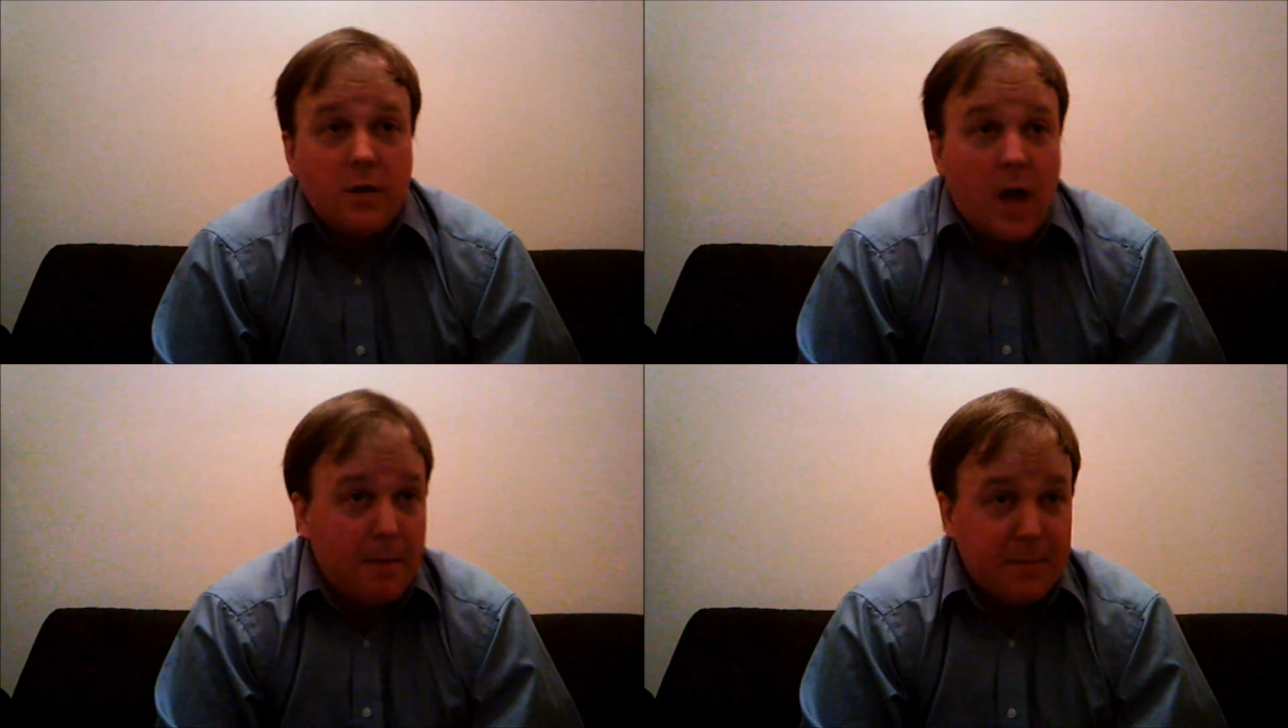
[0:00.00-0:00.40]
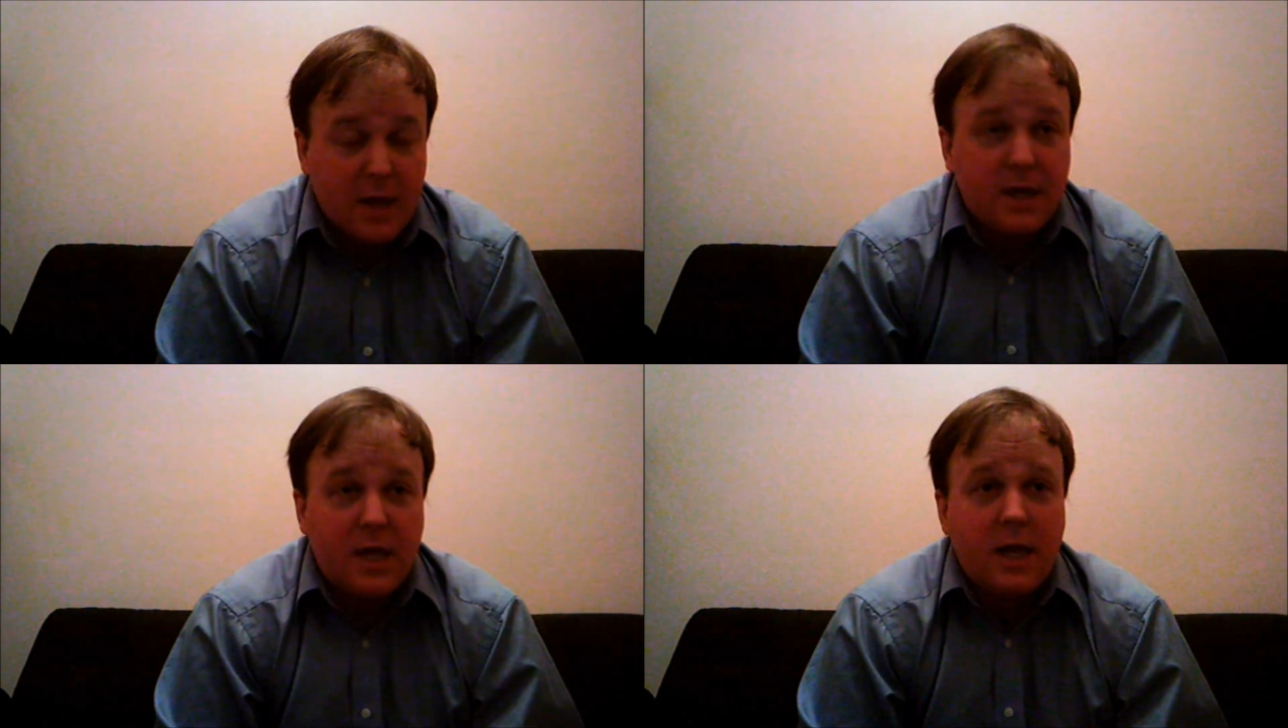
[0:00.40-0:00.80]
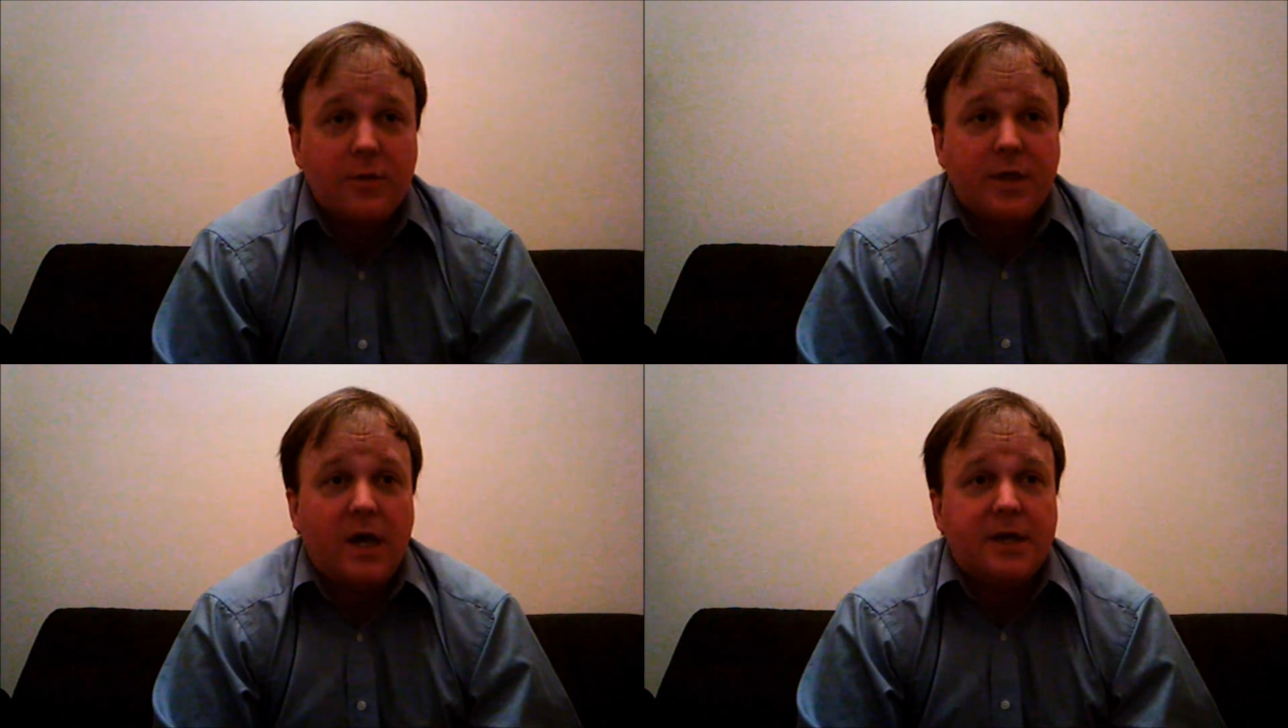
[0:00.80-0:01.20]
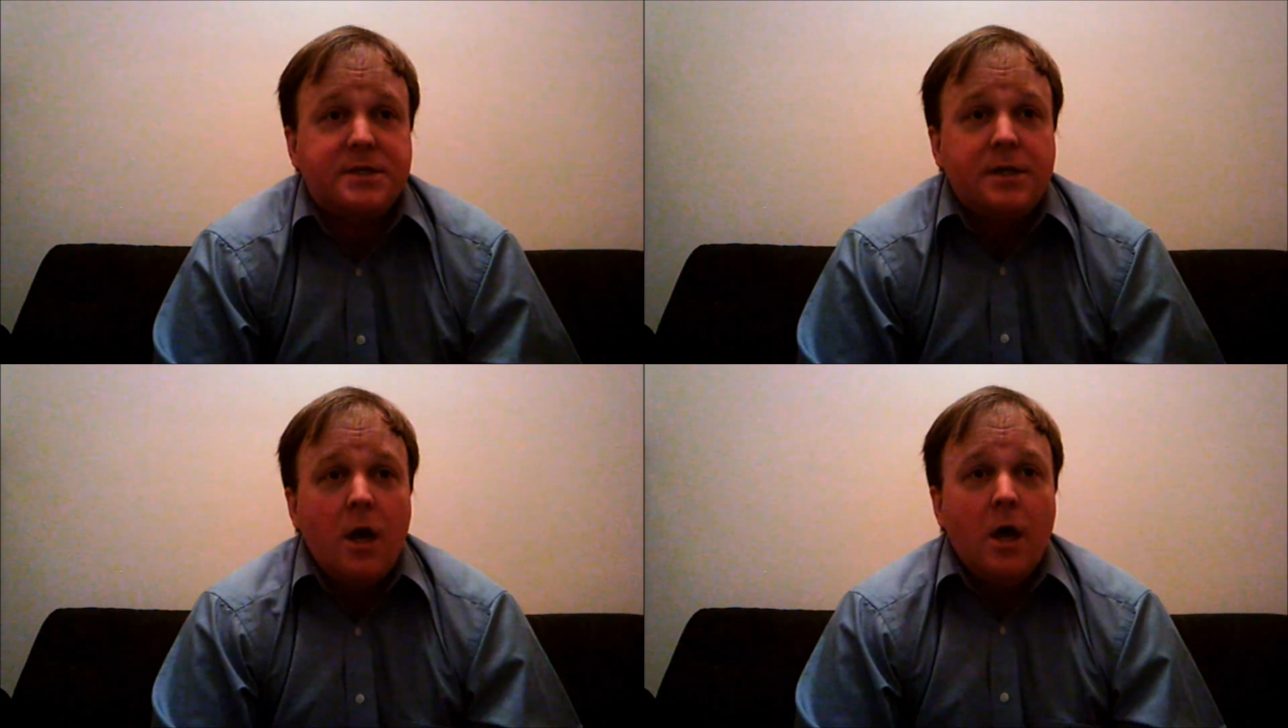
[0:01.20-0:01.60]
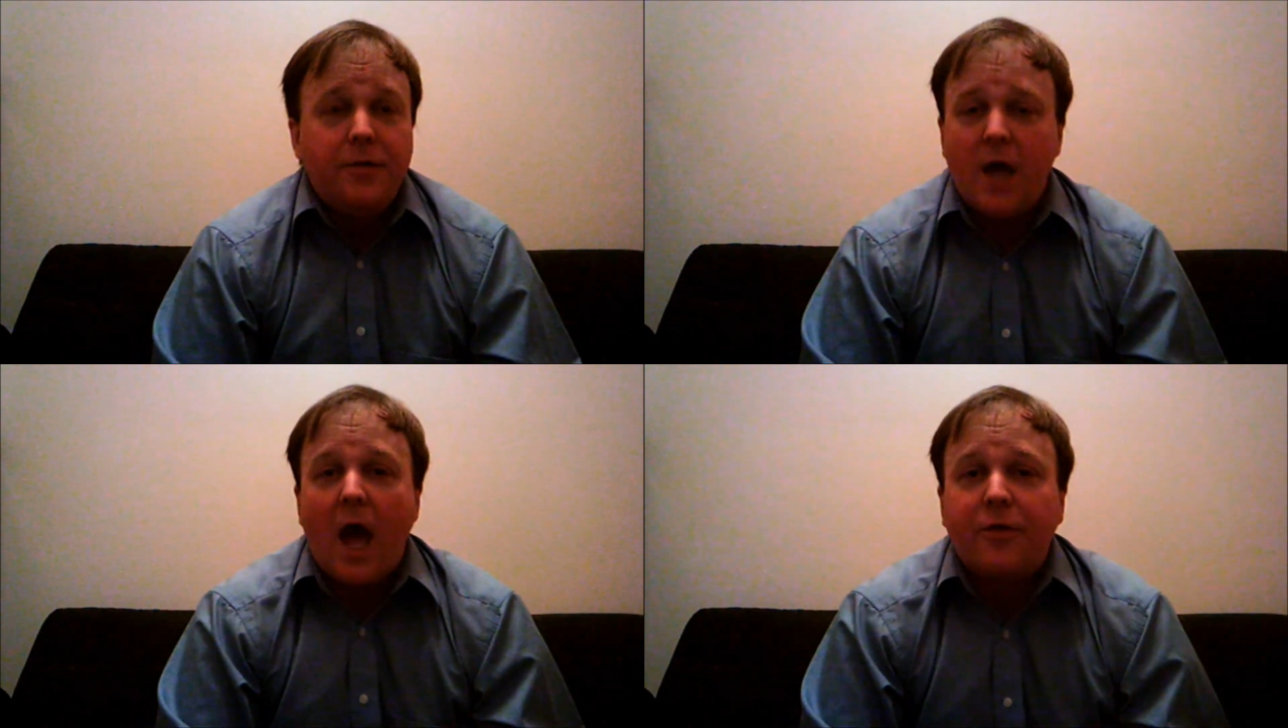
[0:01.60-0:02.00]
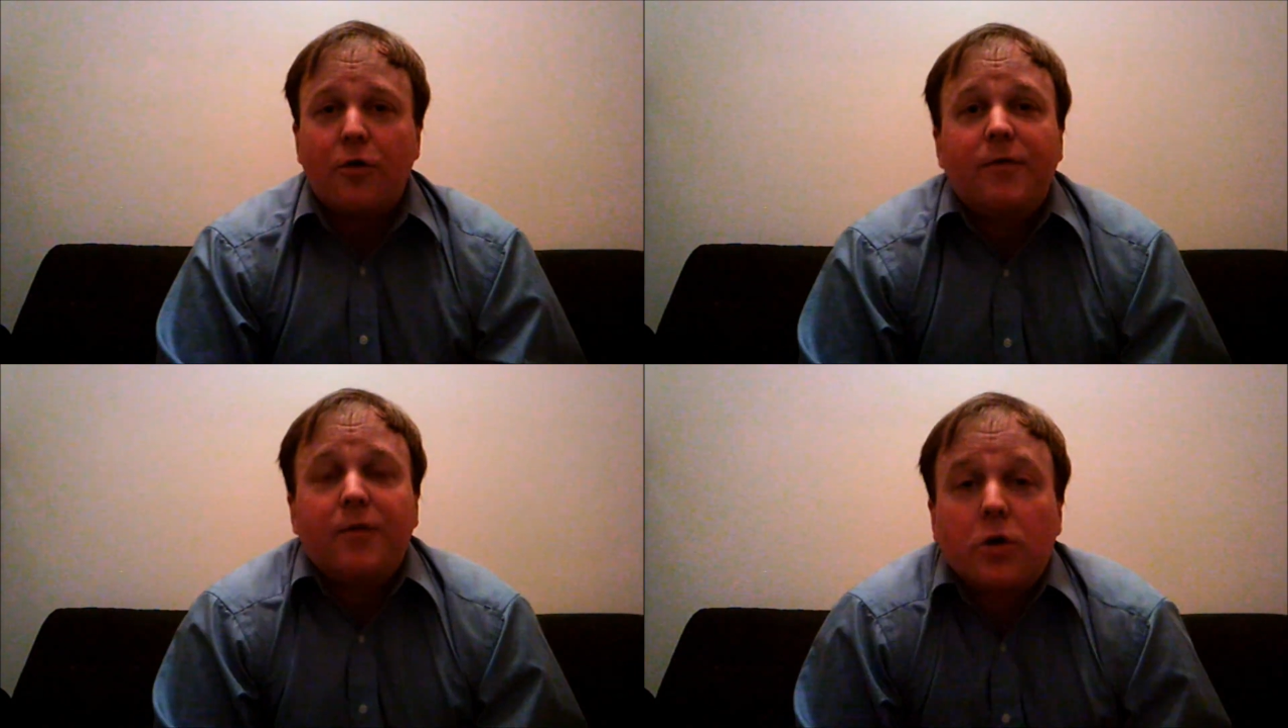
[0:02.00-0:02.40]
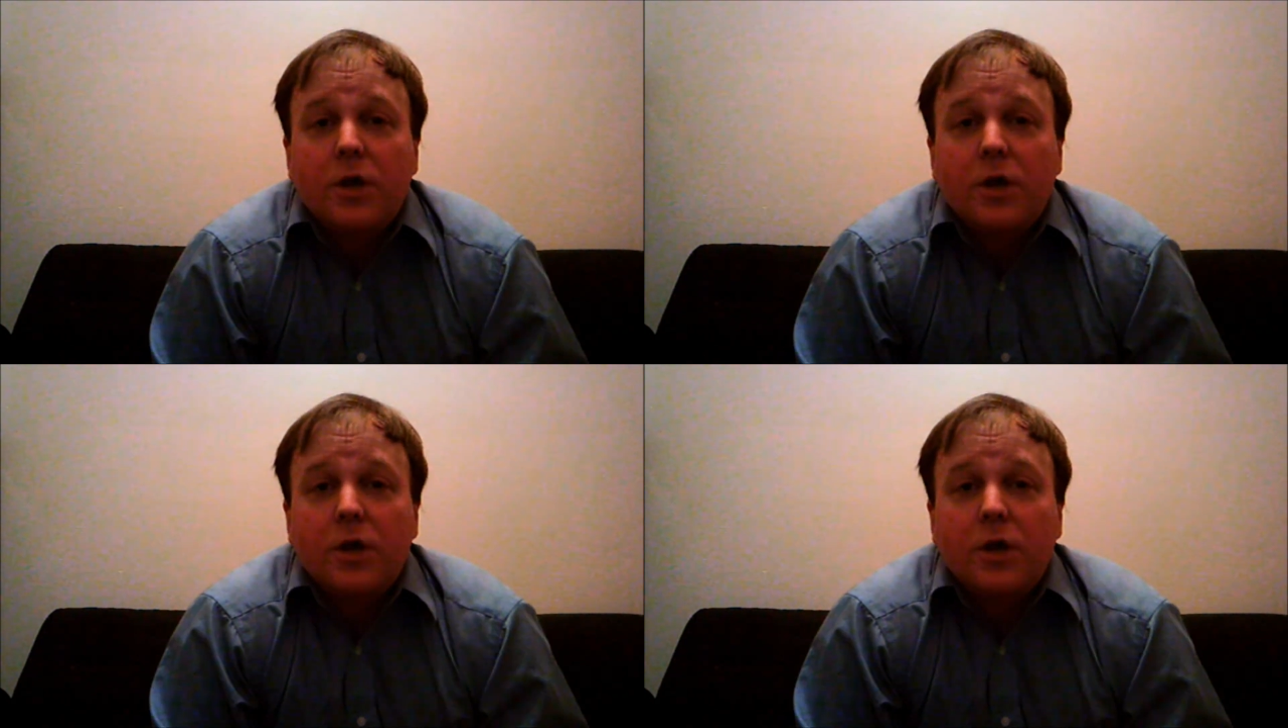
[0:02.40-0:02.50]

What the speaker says: I'm not going to hear this. Neither of them are